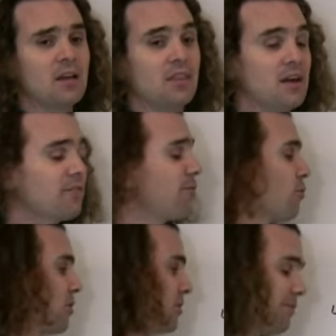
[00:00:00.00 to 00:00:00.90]

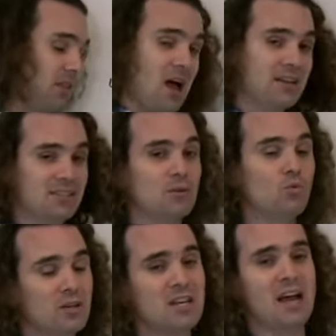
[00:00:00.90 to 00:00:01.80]
Therefore, the
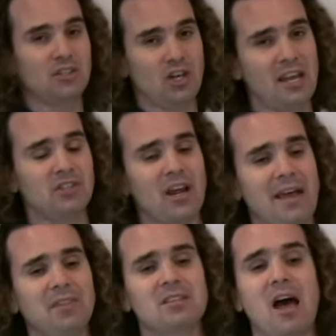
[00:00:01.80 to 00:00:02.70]
velocity would not change
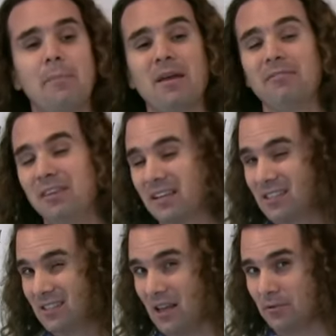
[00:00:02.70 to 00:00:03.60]
at the top if the
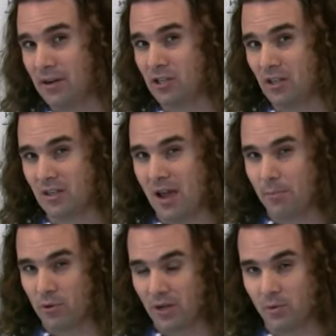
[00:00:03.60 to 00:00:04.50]
acceleration at the
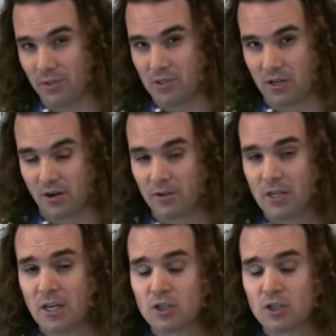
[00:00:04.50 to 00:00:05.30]
top were equal to zero.